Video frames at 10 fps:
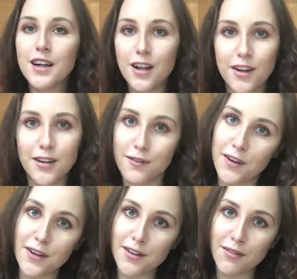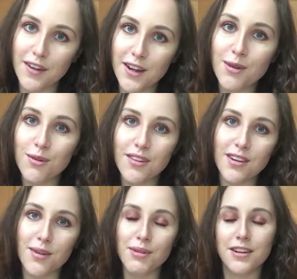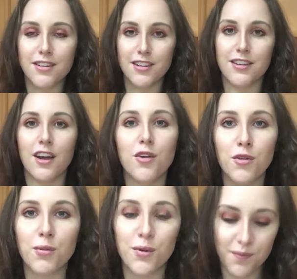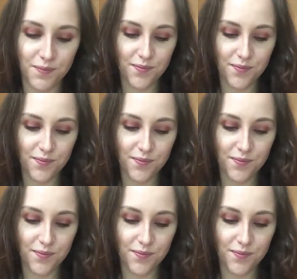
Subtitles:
loads of photos of her all the time because she's adorable.